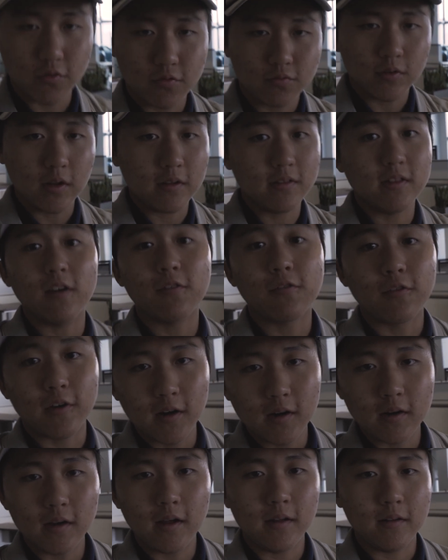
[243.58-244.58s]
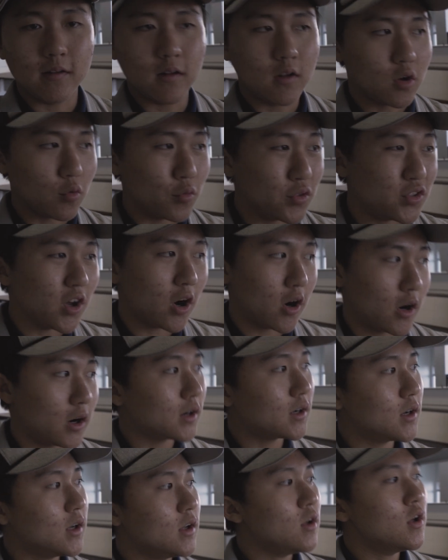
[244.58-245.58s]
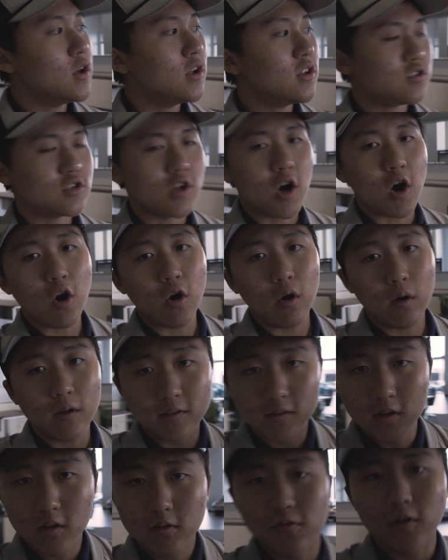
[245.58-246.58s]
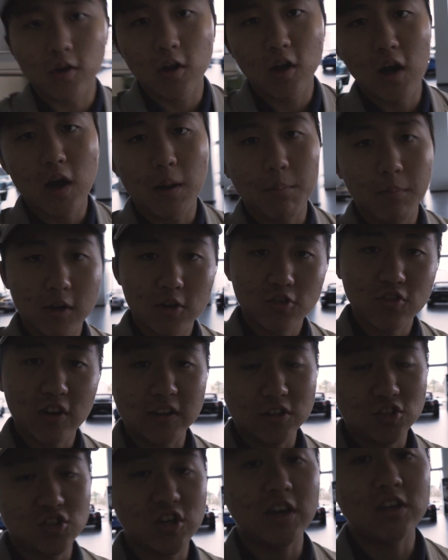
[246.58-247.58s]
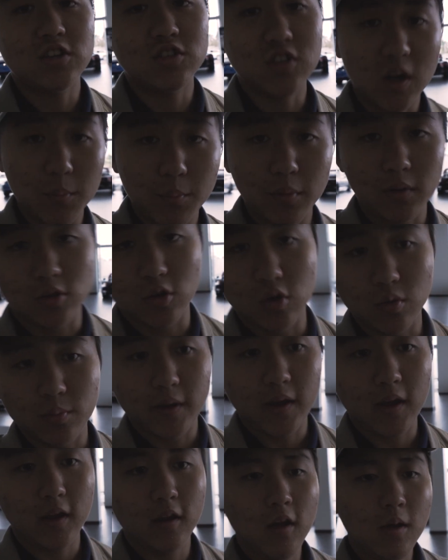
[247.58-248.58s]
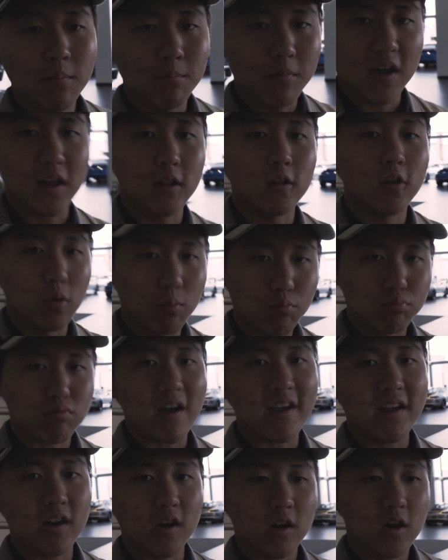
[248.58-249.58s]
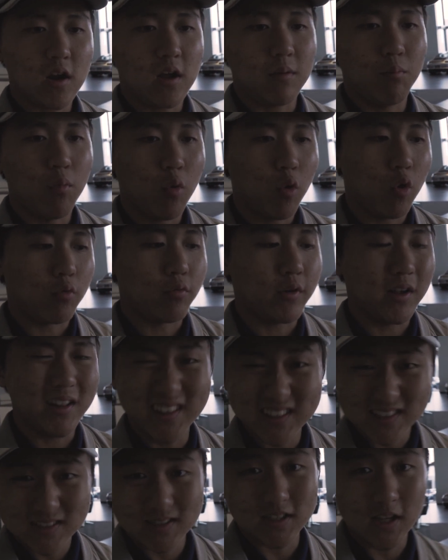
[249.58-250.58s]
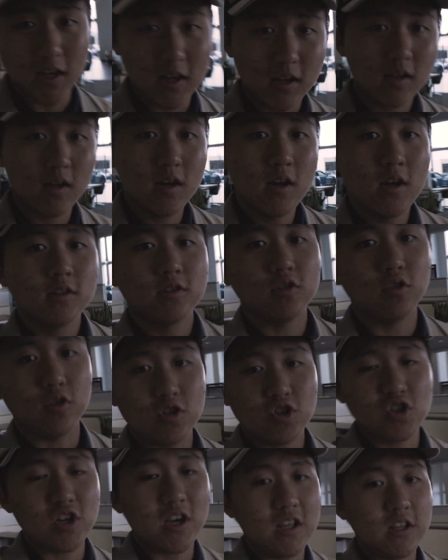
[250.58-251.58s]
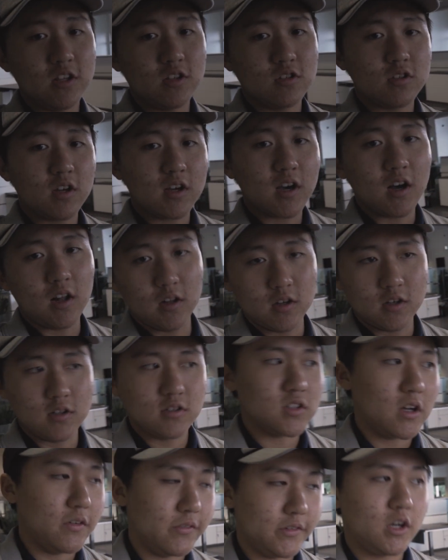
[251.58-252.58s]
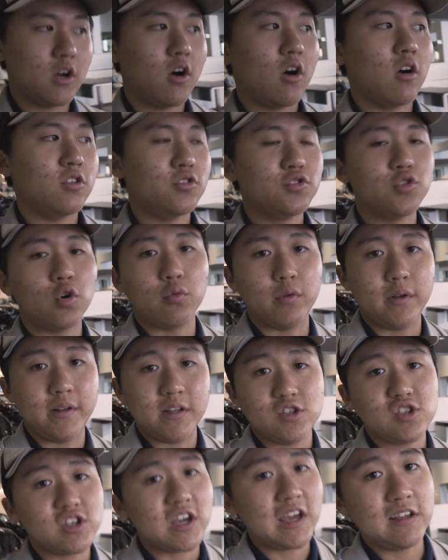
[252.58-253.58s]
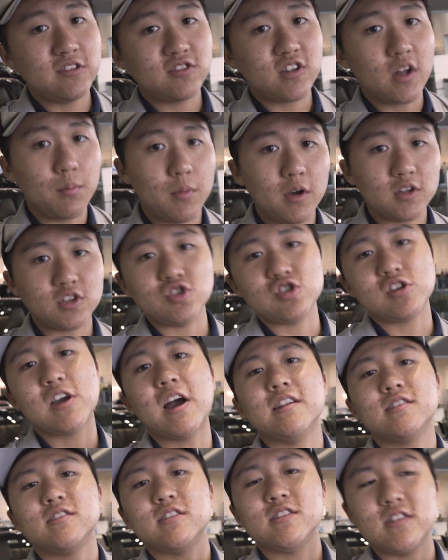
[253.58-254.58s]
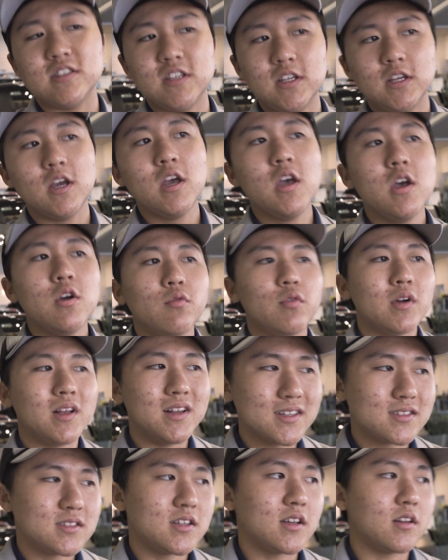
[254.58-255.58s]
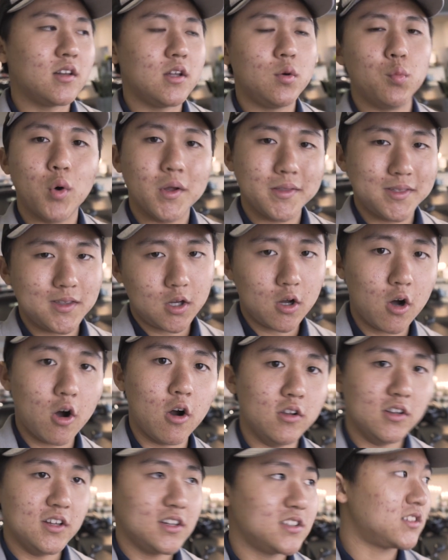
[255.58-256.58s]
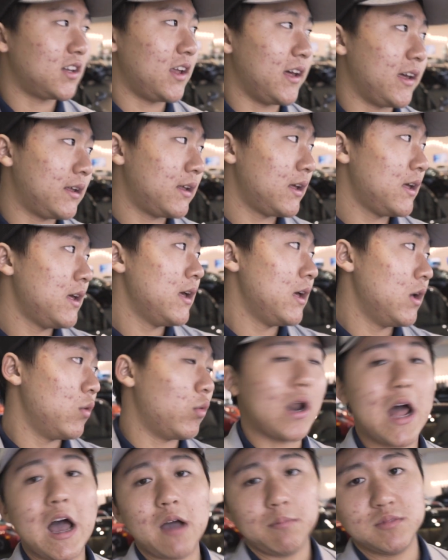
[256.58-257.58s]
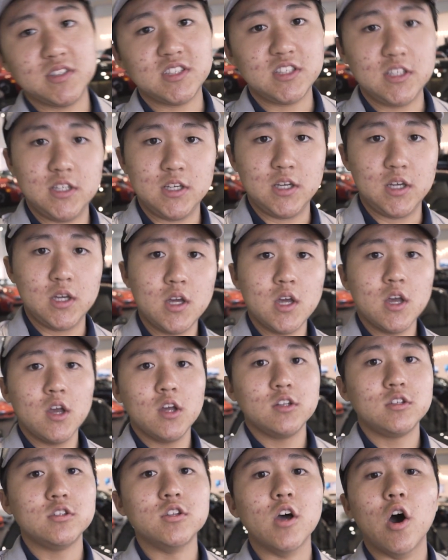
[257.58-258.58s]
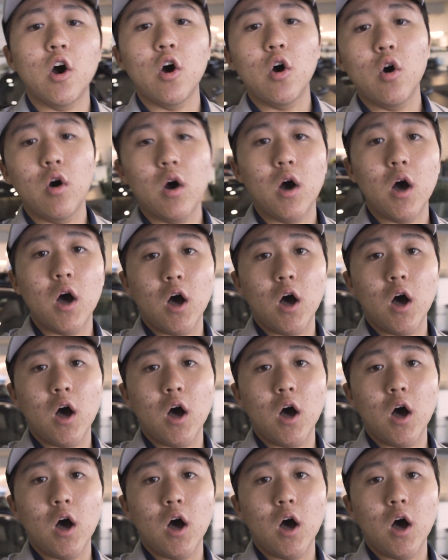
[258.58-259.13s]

of different and a little dark. So in this video, I'm going to try to change it up a little bit, make it a little brighter and more realistic. So the colors of the cars don't really change that much, and you guys can see realistically what the car looks like, what I'm seeing. So,